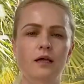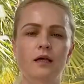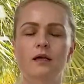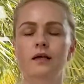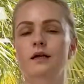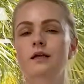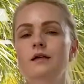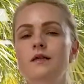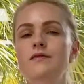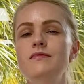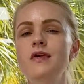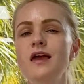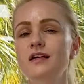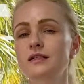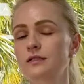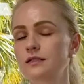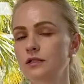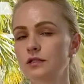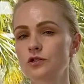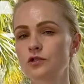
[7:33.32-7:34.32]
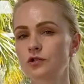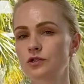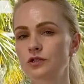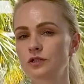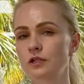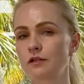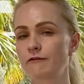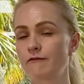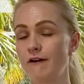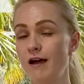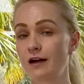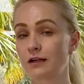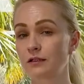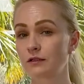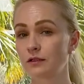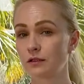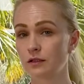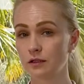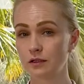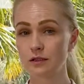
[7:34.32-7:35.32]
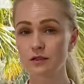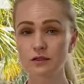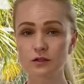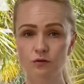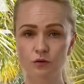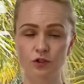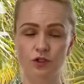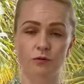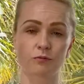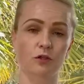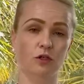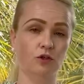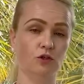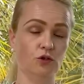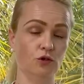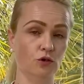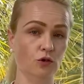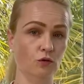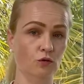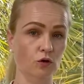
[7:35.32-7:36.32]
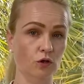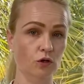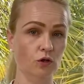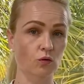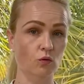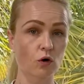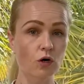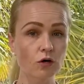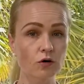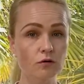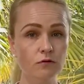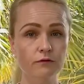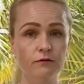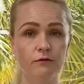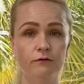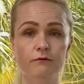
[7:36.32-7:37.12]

And a next interesting fact is, which I'm not sure you are aware of,